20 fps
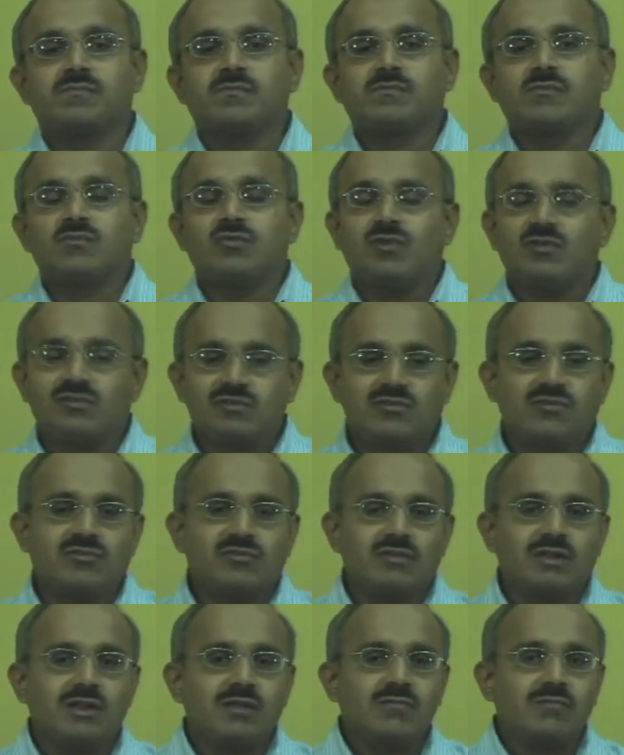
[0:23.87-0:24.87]
We also saw
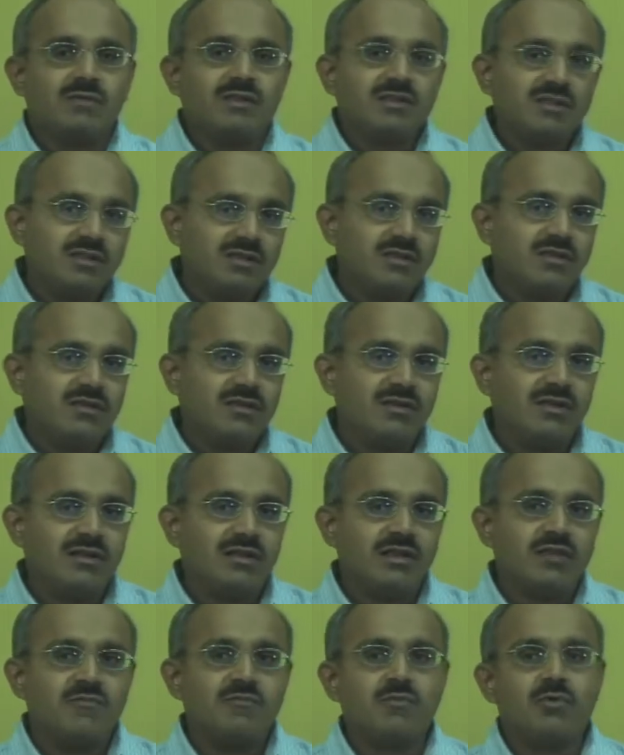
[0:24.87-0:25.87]
that many real
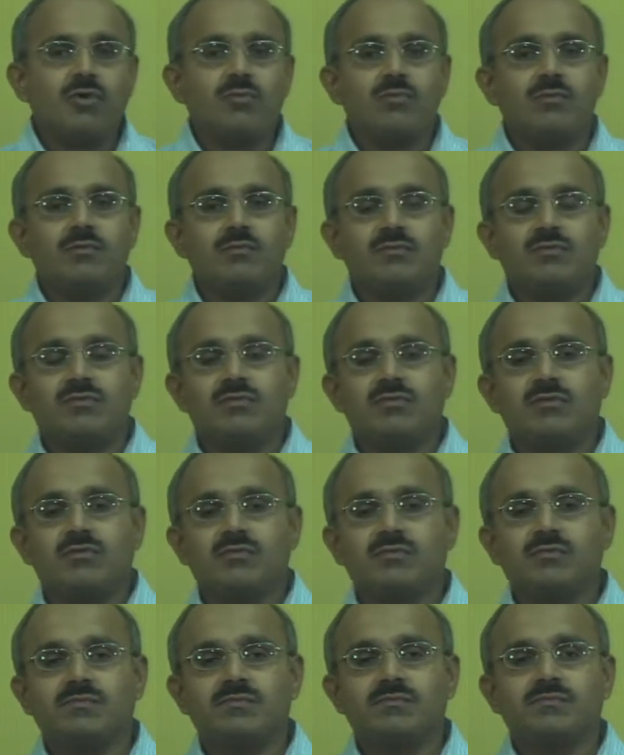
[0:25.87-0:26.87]
life problems
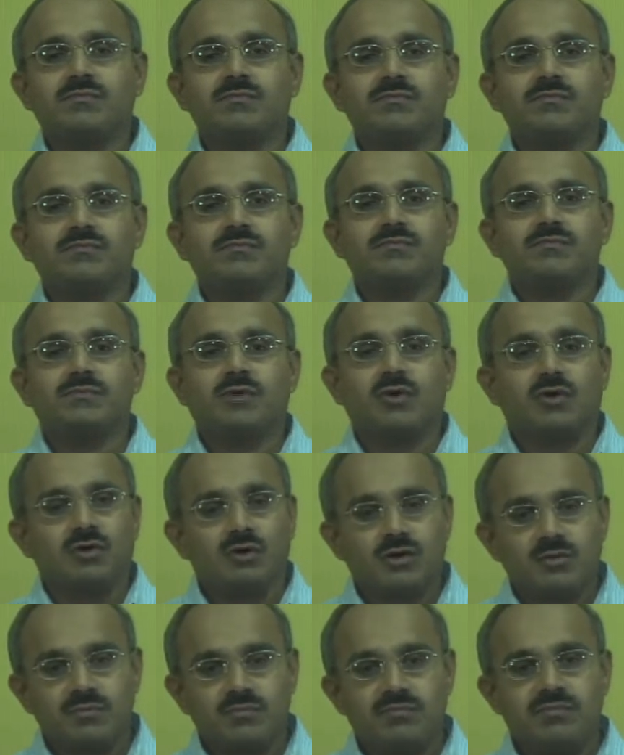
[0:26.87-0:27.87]
or
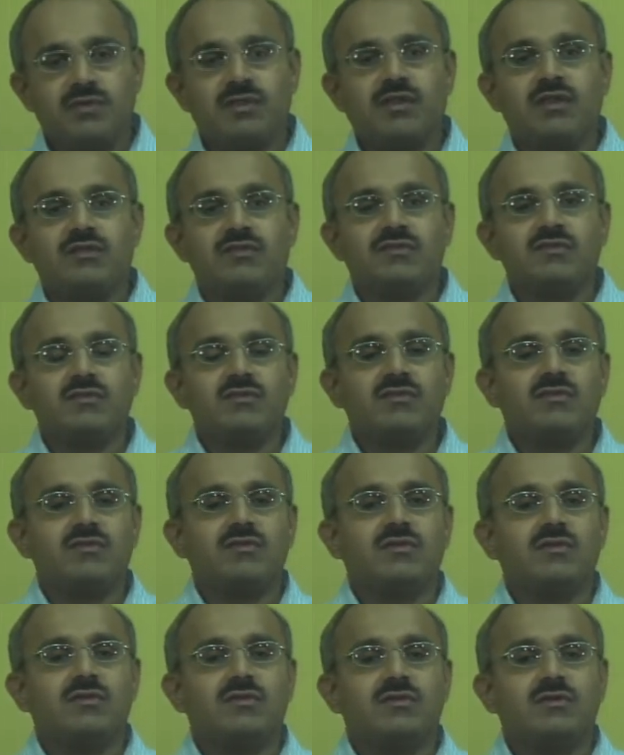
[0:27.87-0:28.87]
applications
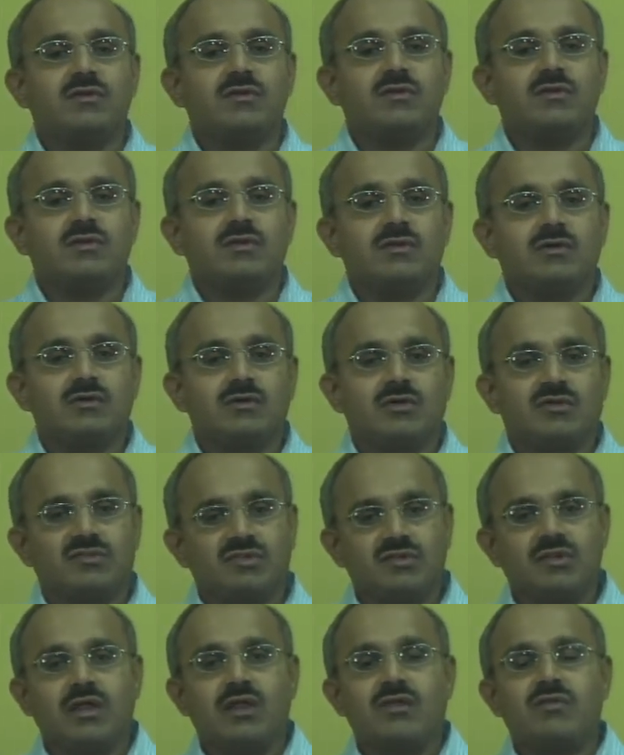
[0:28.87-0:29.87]
or
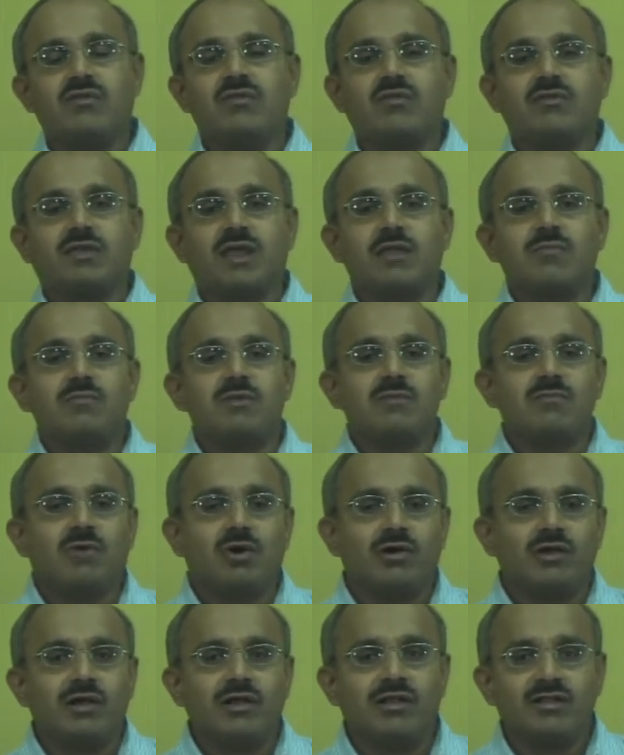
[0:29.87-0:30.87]
scenarios can be
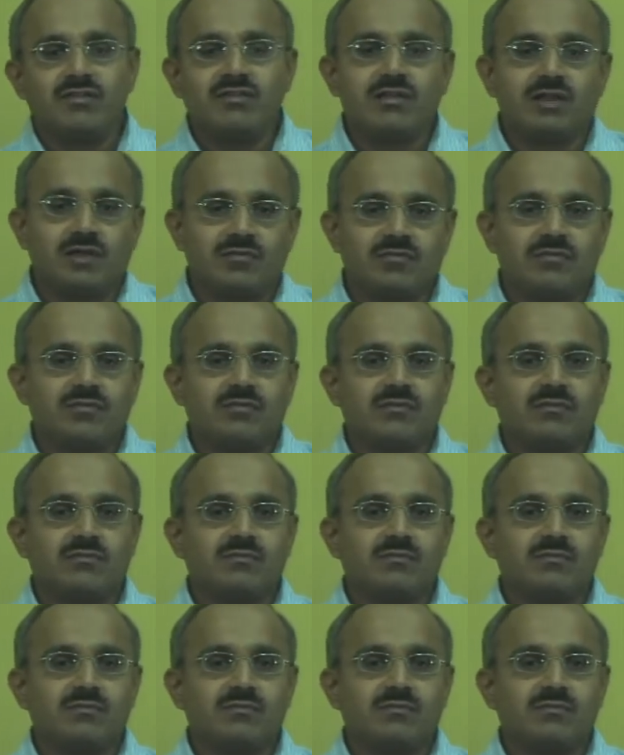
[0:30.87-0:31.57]
modeled as graphs.